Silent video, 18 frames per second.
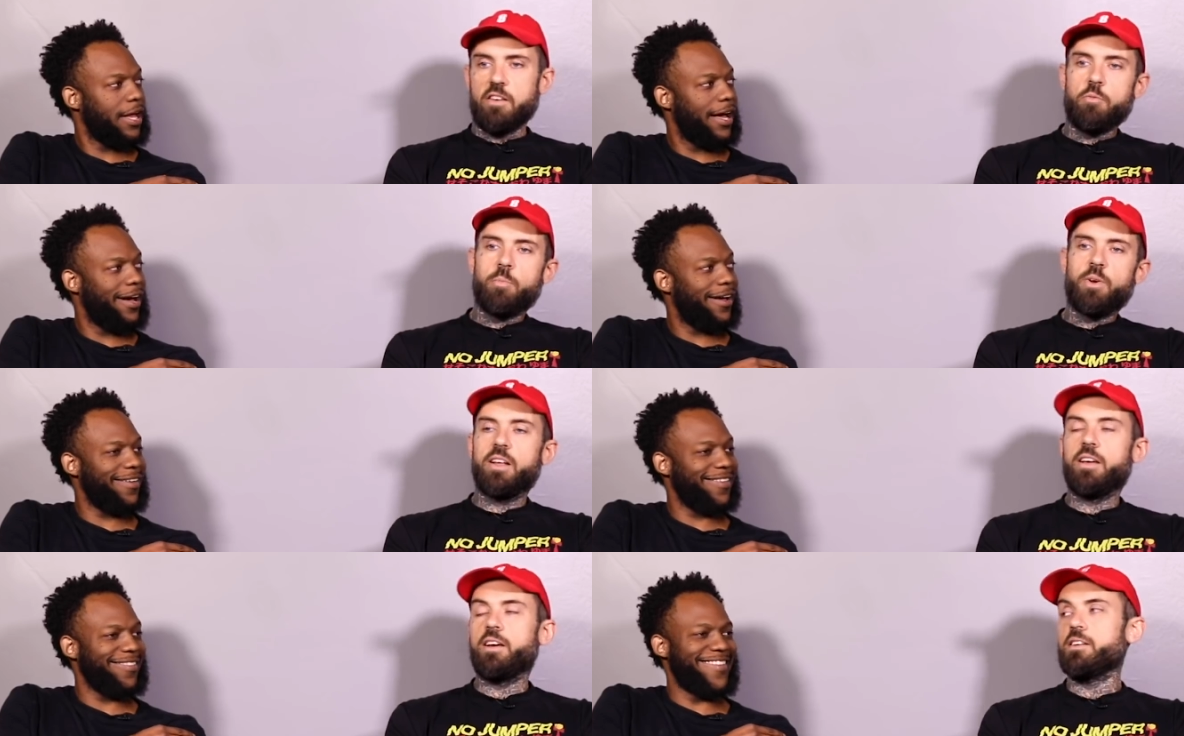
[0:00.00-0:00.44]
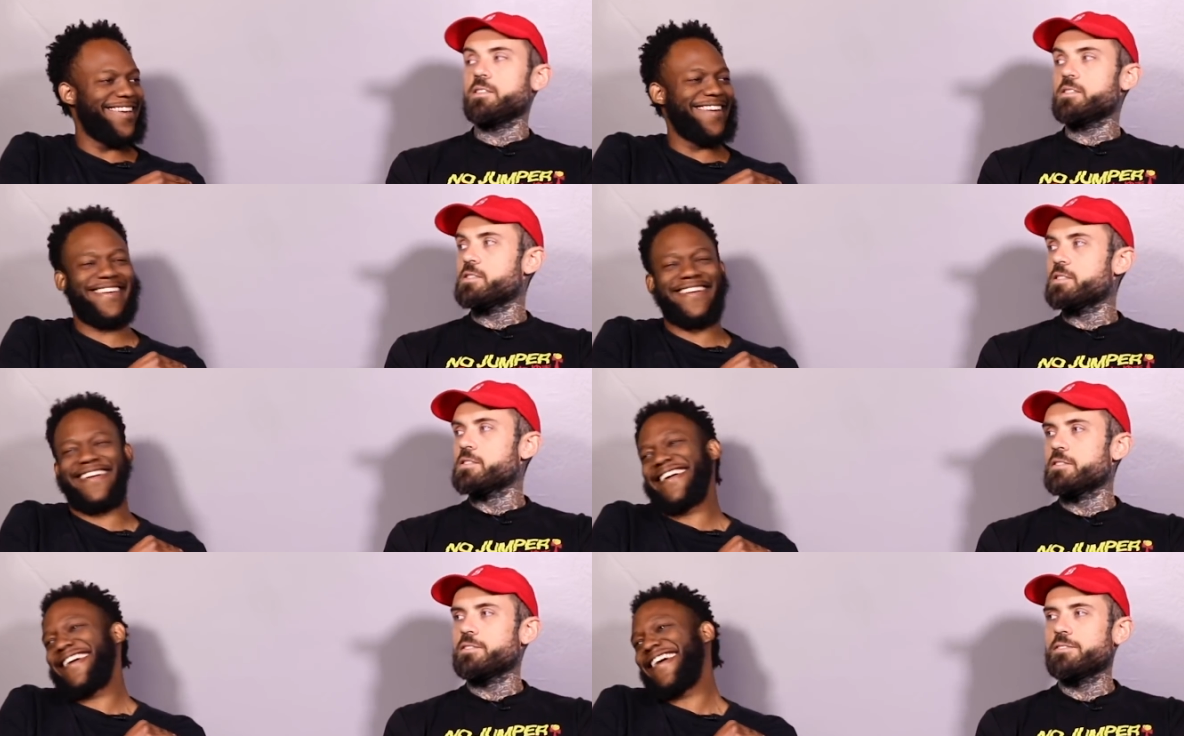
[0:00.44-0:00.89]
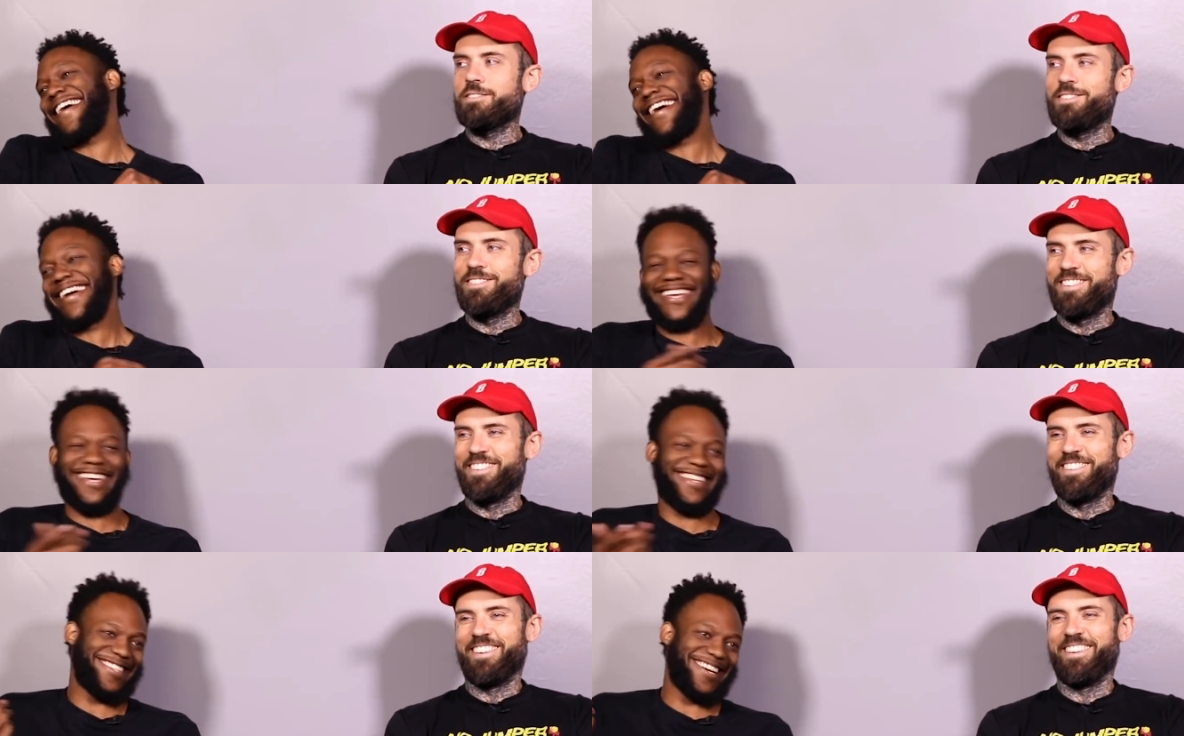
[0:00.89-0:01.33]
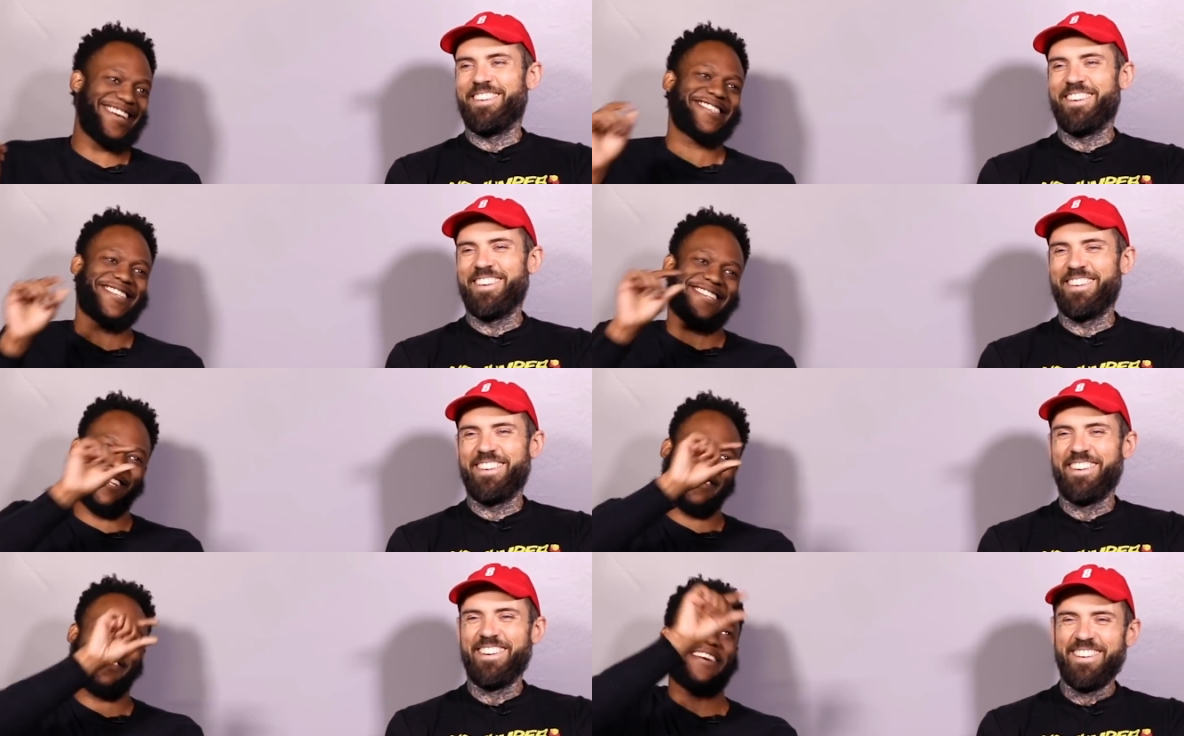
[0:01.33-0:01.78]
Speaker 1: than everybody else. He
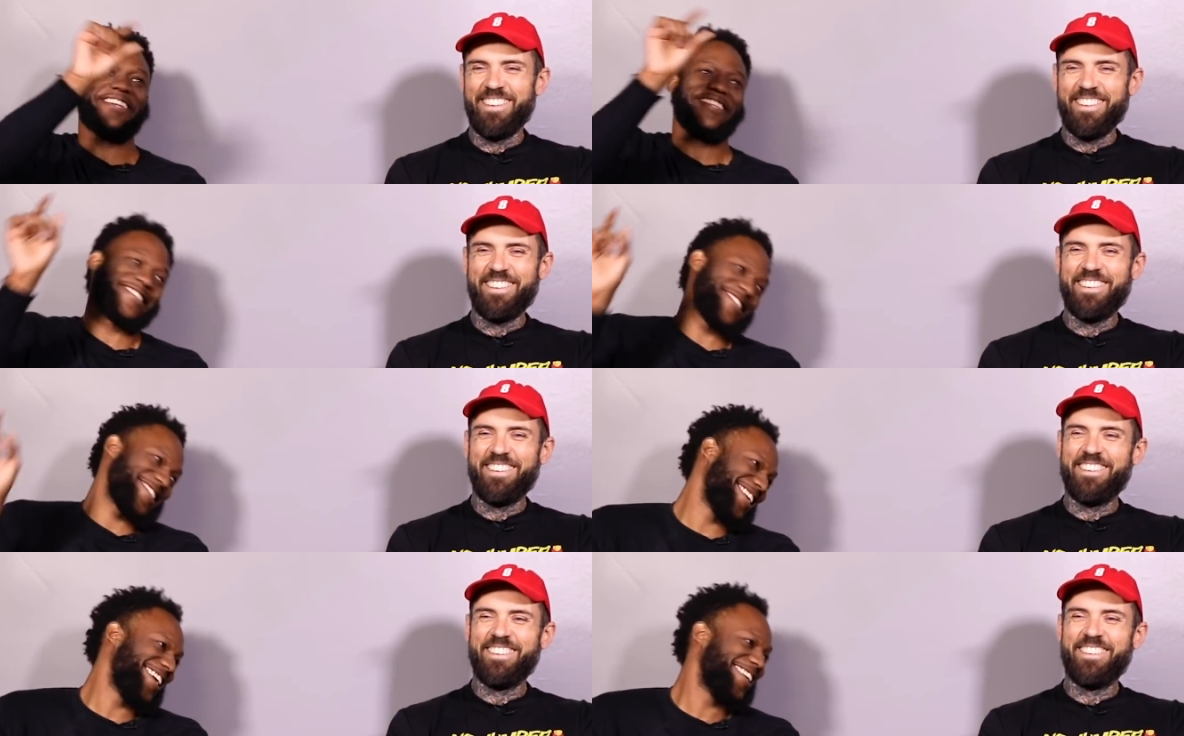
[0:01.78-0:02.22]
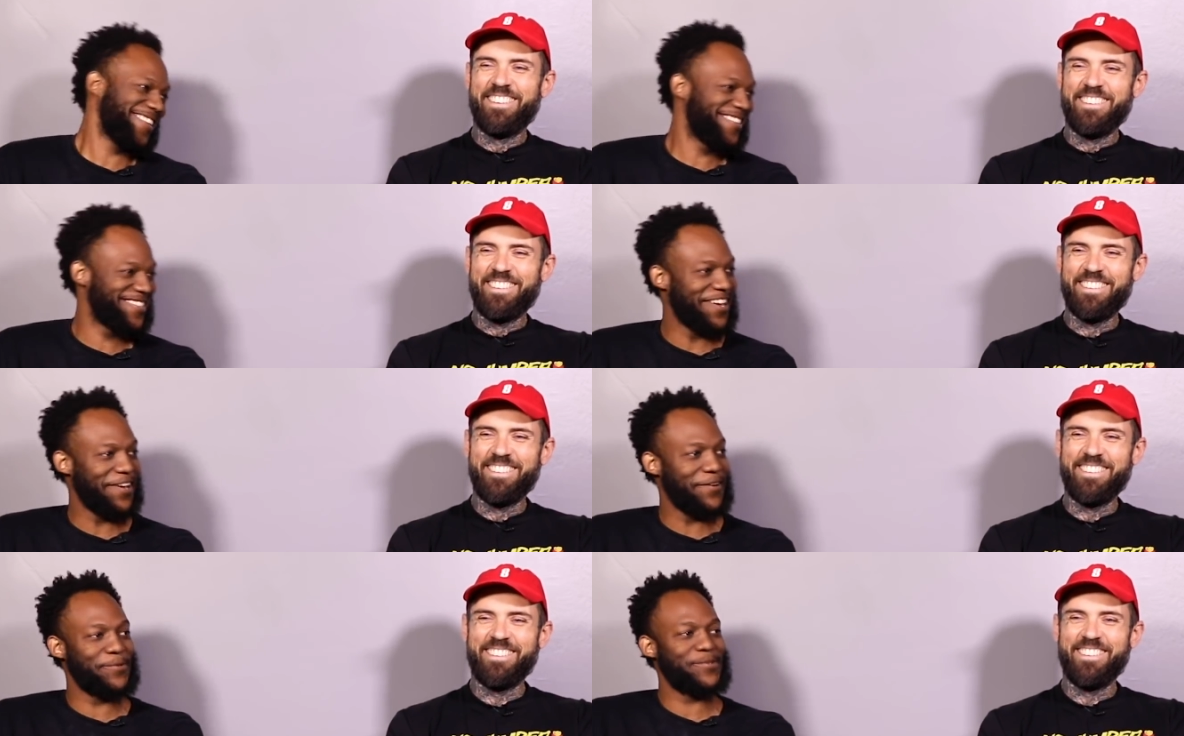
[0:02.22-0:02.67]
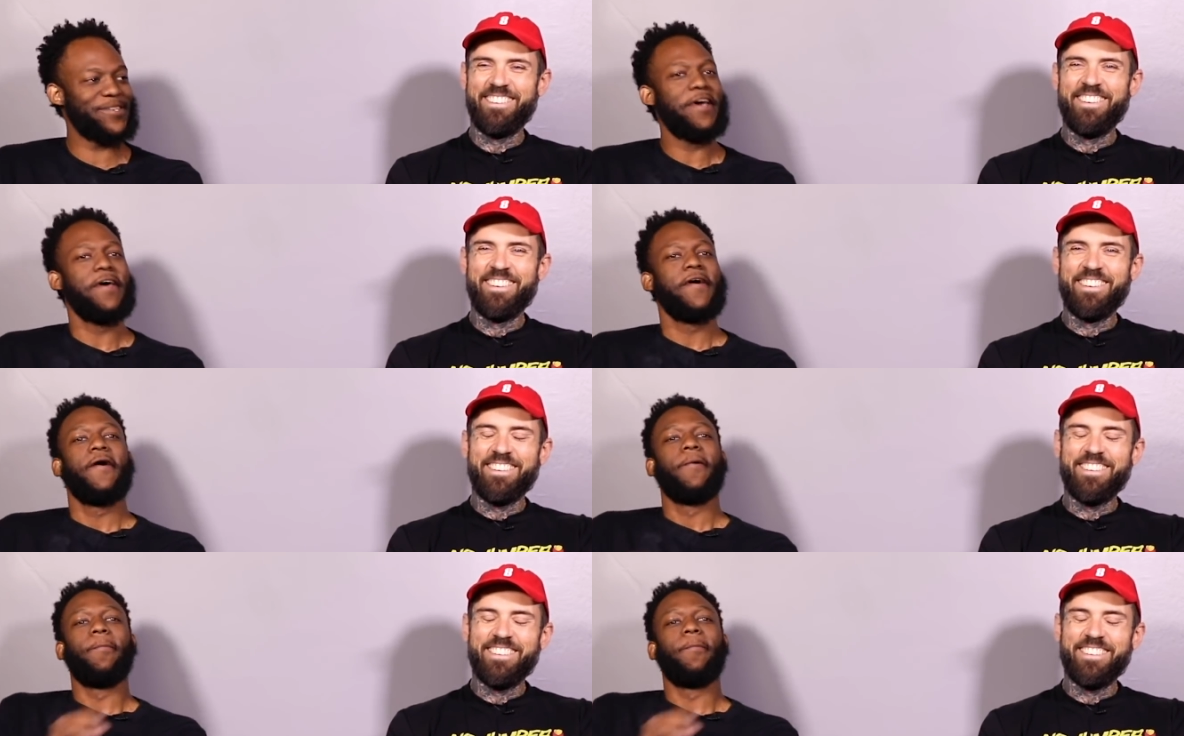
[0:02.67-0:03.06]
does clickbait the shit out the titles.